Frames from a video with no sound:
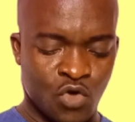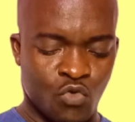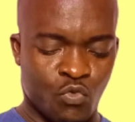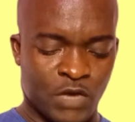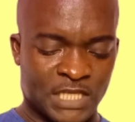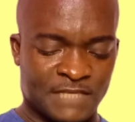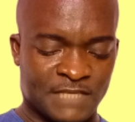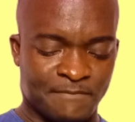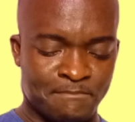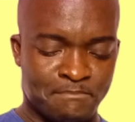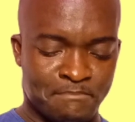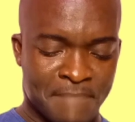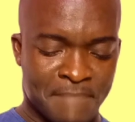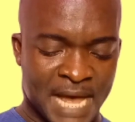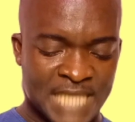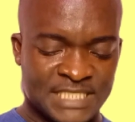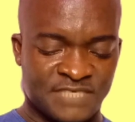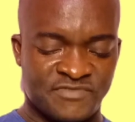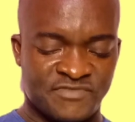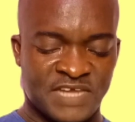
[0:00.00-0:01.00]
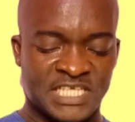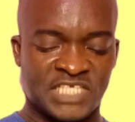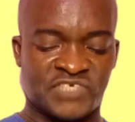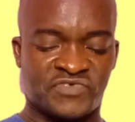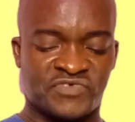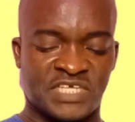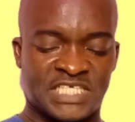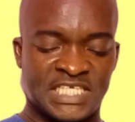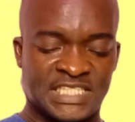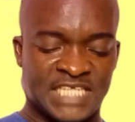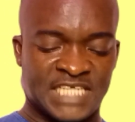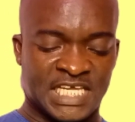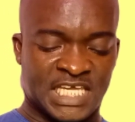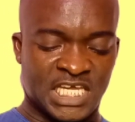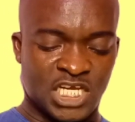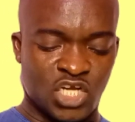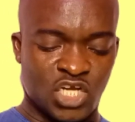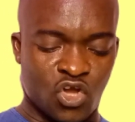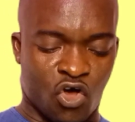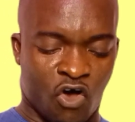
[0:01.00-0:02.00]
with mass registration
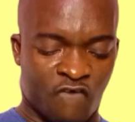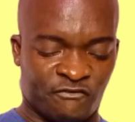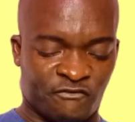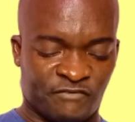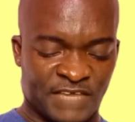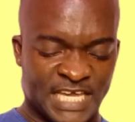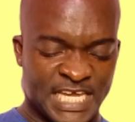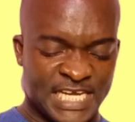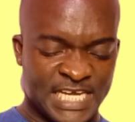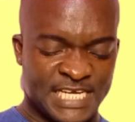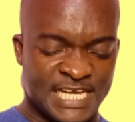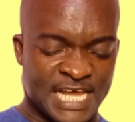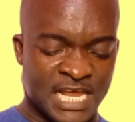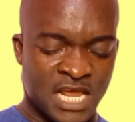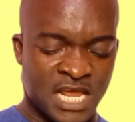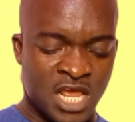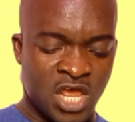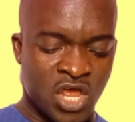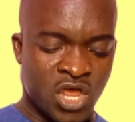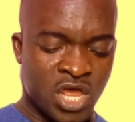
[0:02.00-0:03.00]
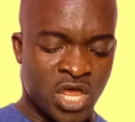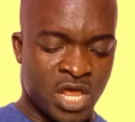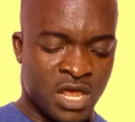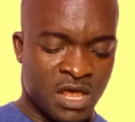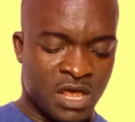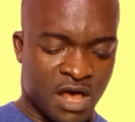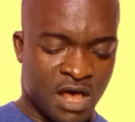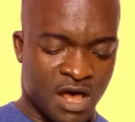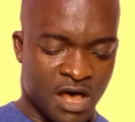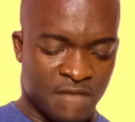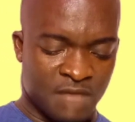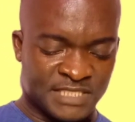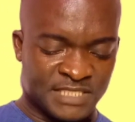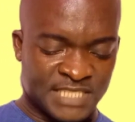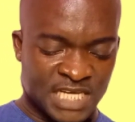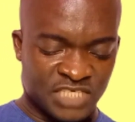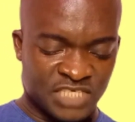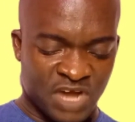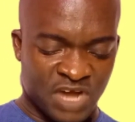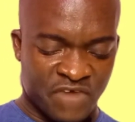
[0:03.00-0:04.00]
taking off in the
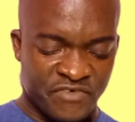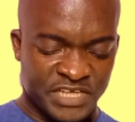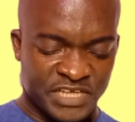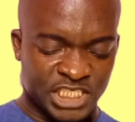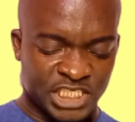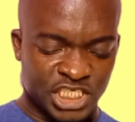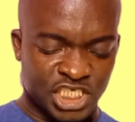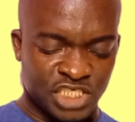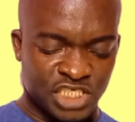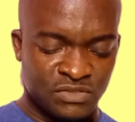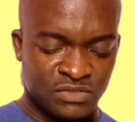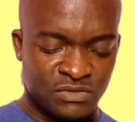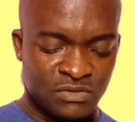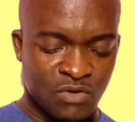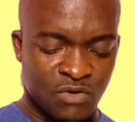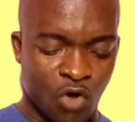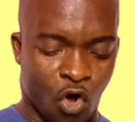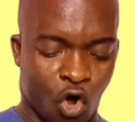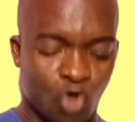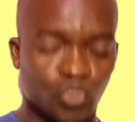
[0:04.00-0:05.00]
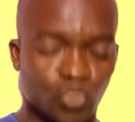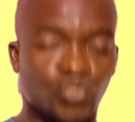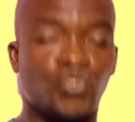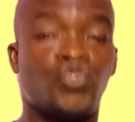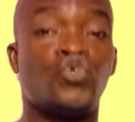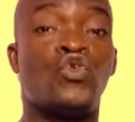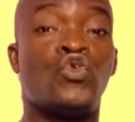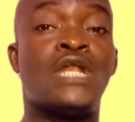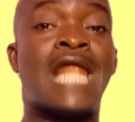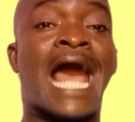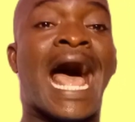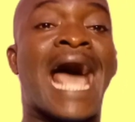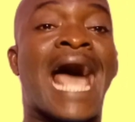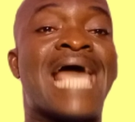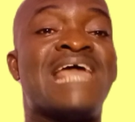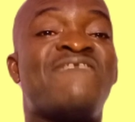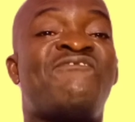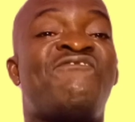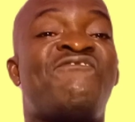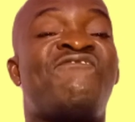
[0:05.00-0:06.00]
Central region on
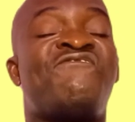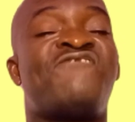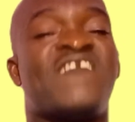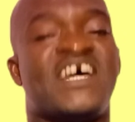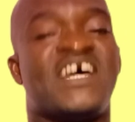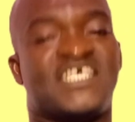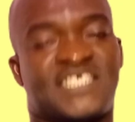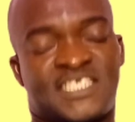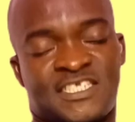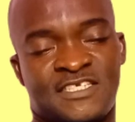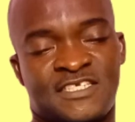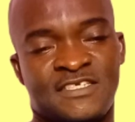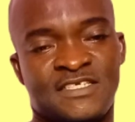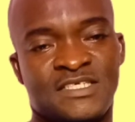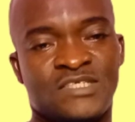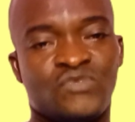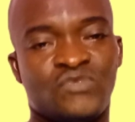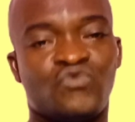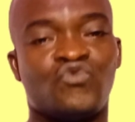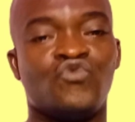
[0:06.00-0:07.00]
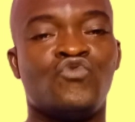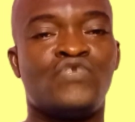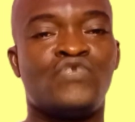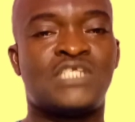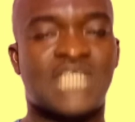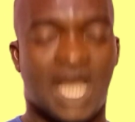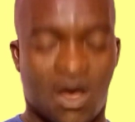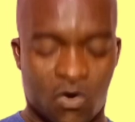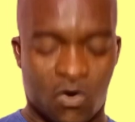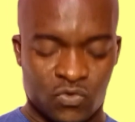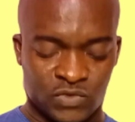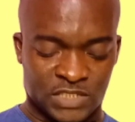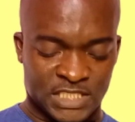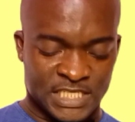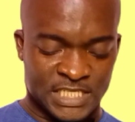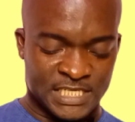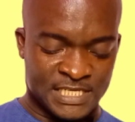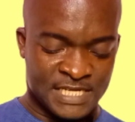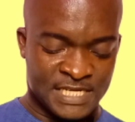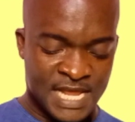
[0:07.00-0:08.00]
July 1st,
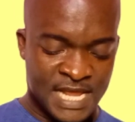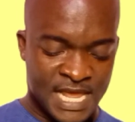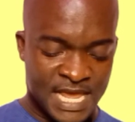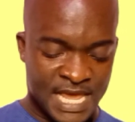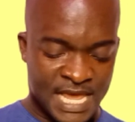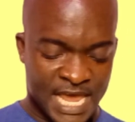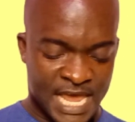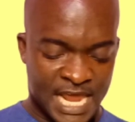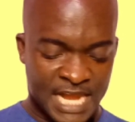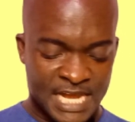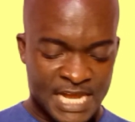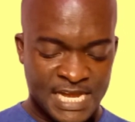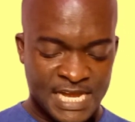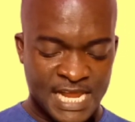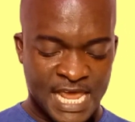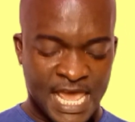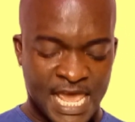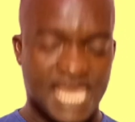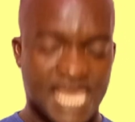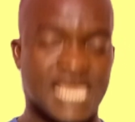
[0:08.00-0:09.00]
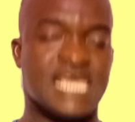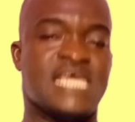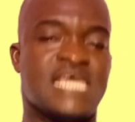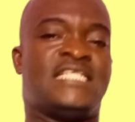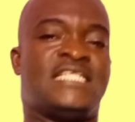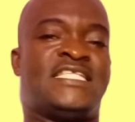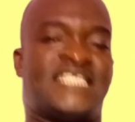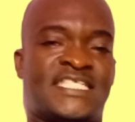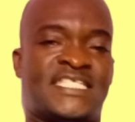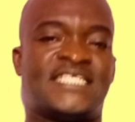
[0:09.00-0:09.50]
2008.